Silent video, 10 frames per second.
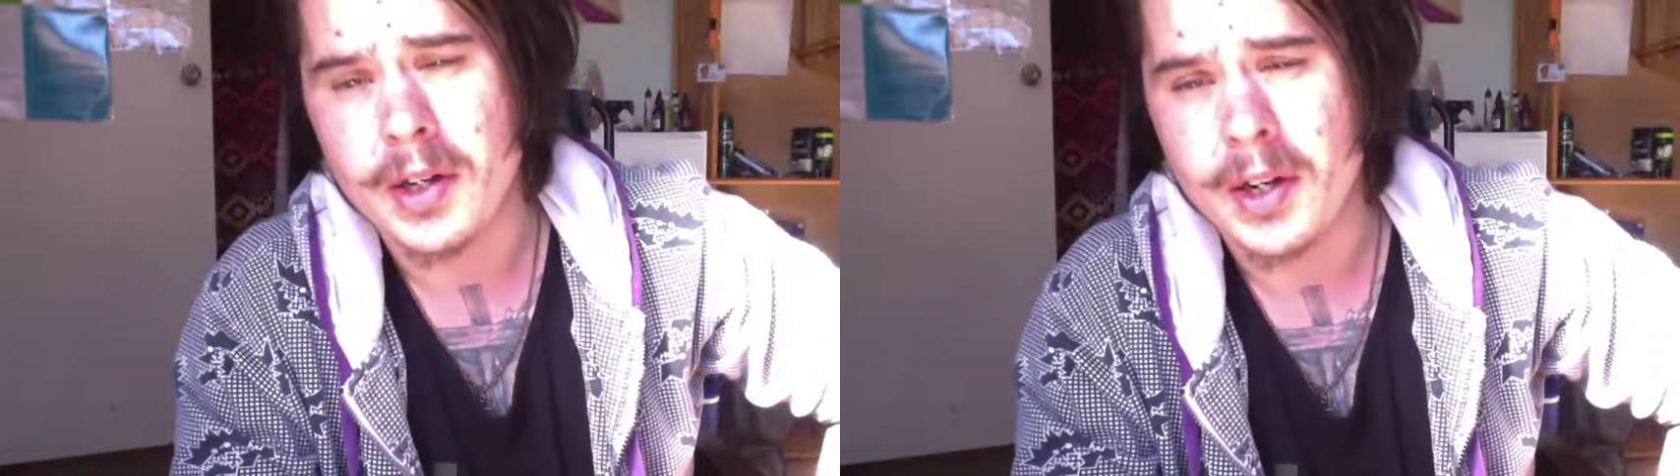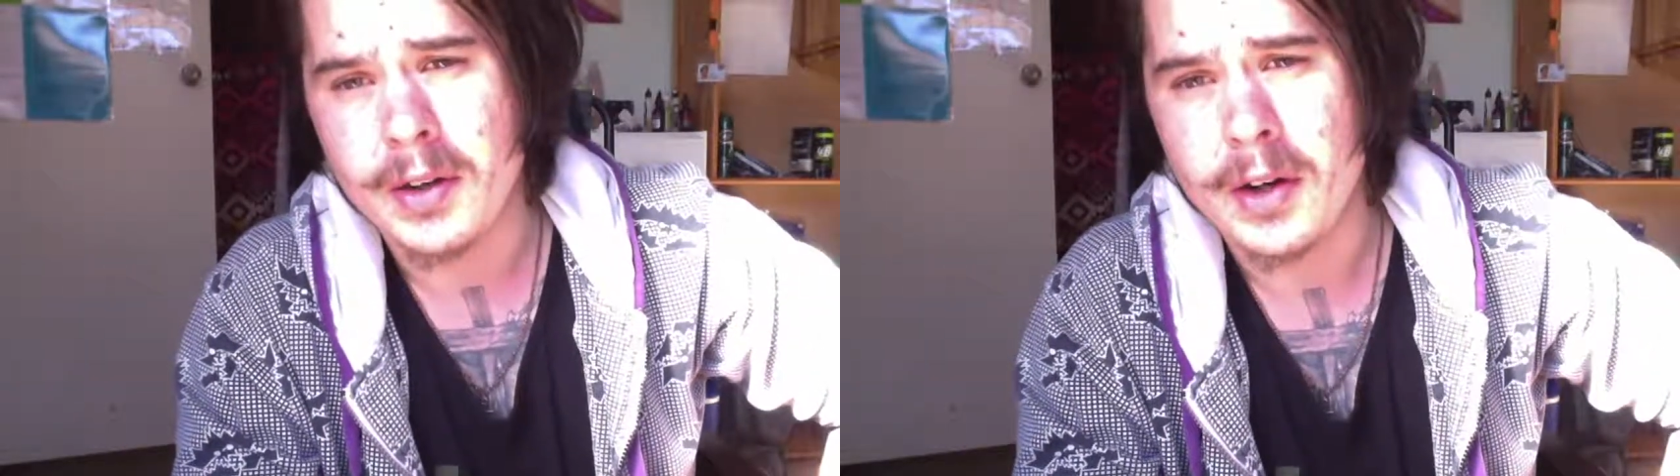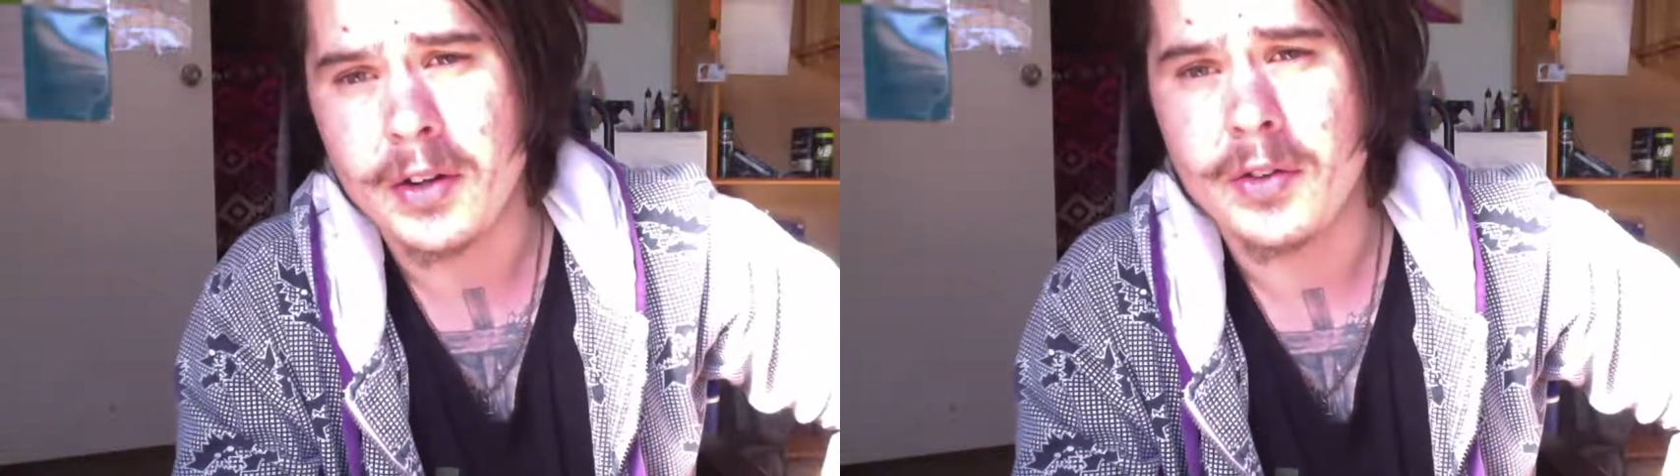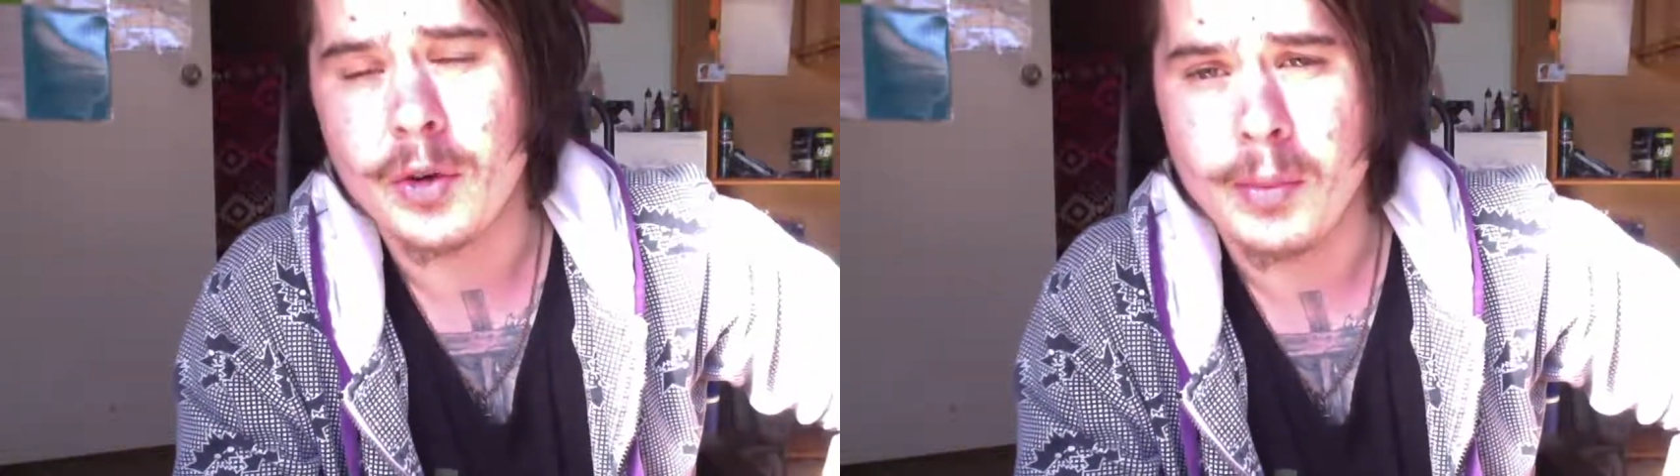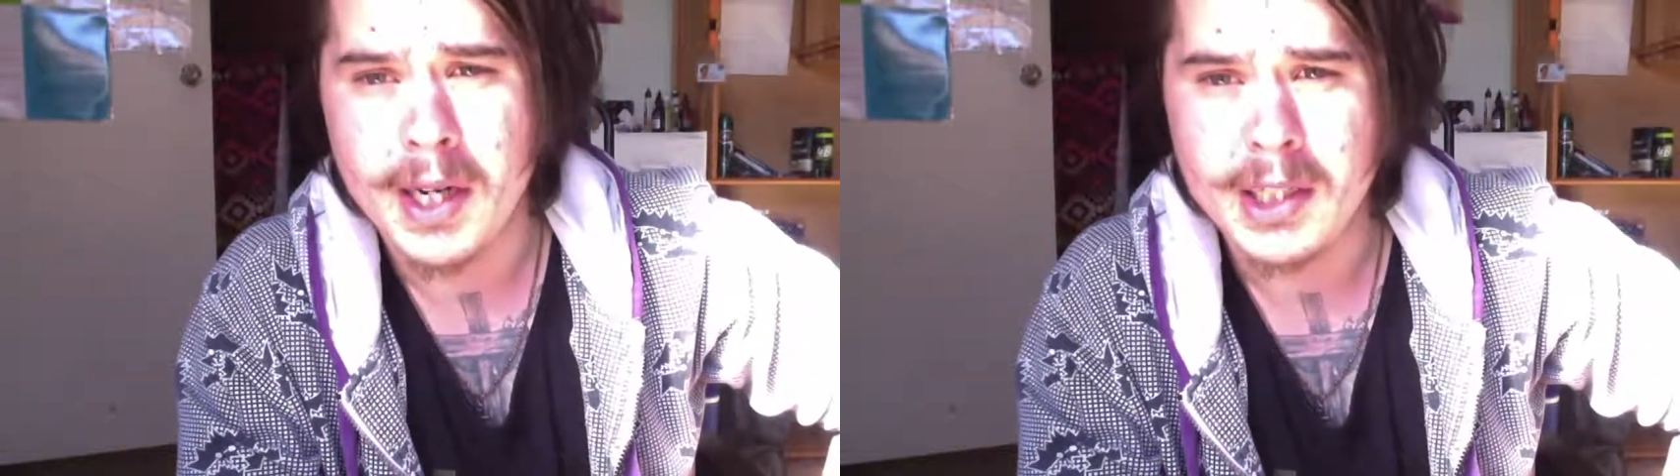I don't know
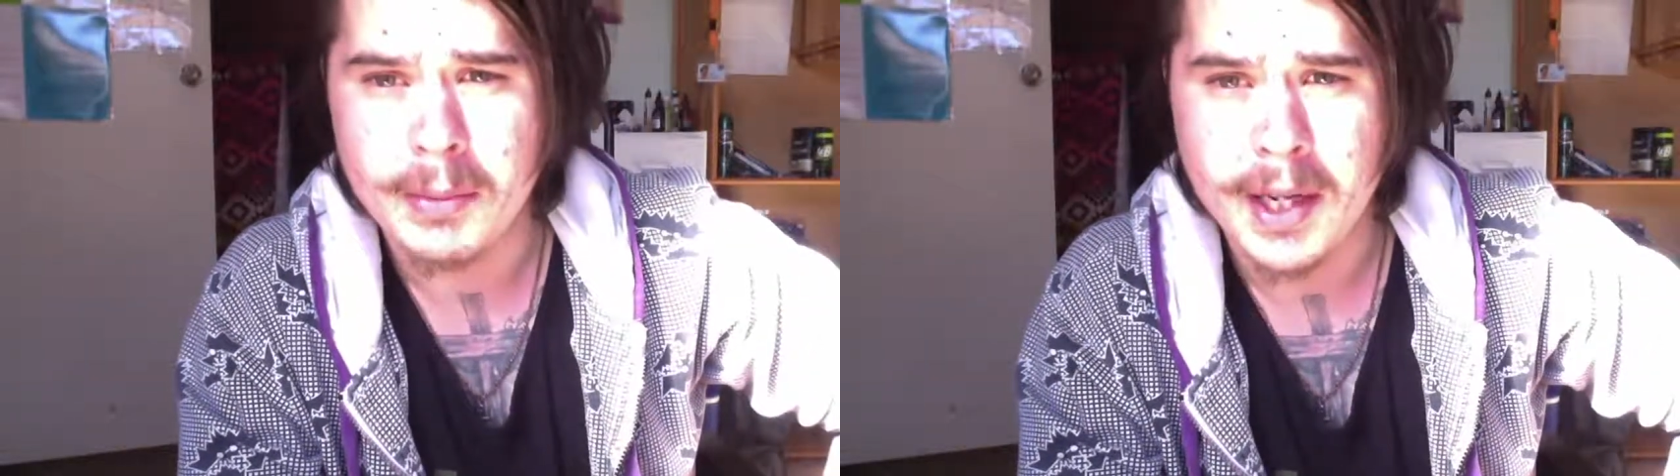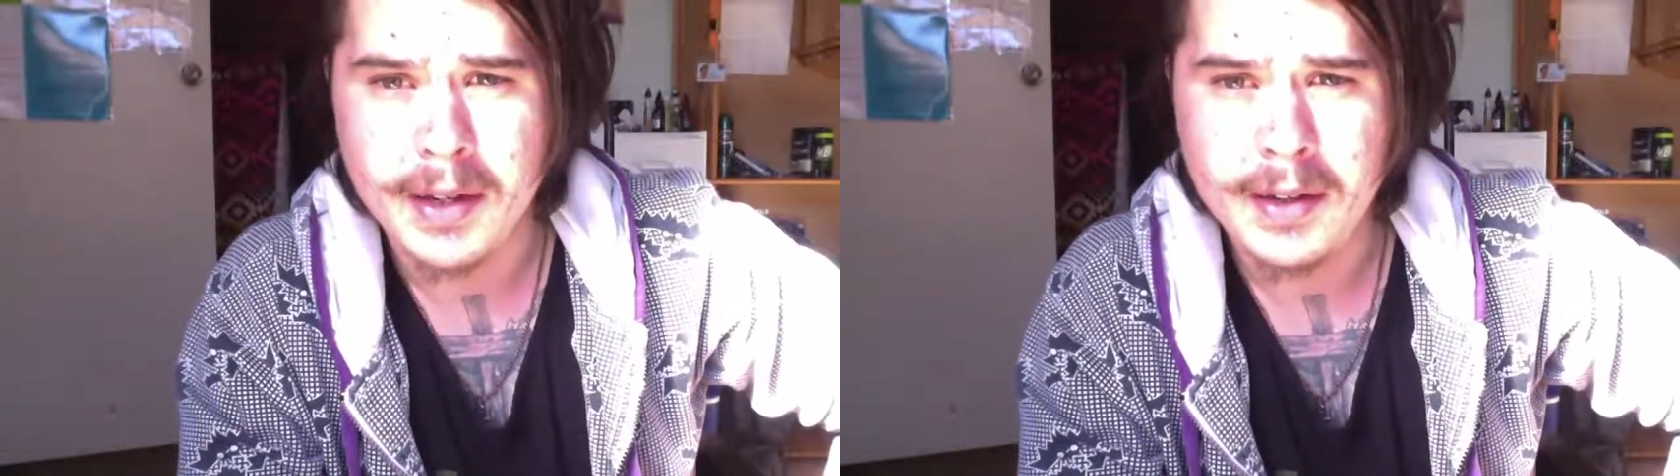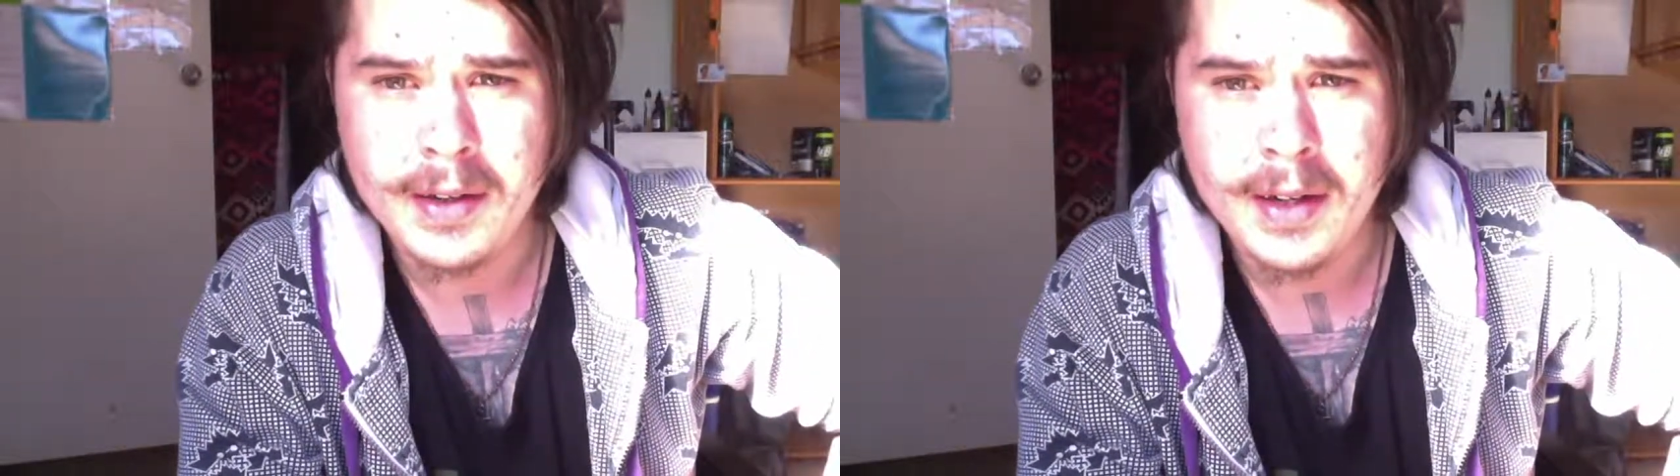too much about it.